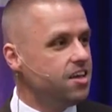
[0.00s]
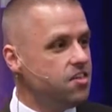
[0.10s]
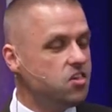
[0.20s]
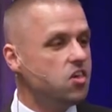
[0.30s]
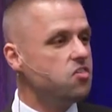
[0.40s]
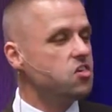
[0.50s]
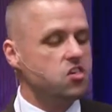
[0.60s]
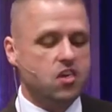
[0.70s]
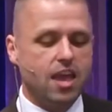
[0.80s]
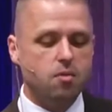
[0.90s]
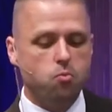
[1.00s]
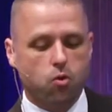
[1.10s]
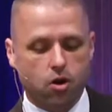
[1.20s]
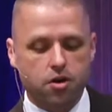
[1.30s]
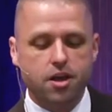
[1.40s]
This is the same
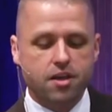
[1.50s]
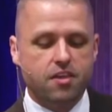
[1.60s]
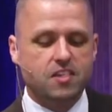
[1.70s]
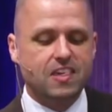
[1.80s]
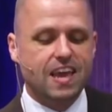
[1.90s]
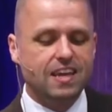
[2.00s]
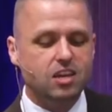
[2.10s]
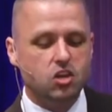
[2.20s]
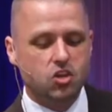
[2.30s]
word that Satan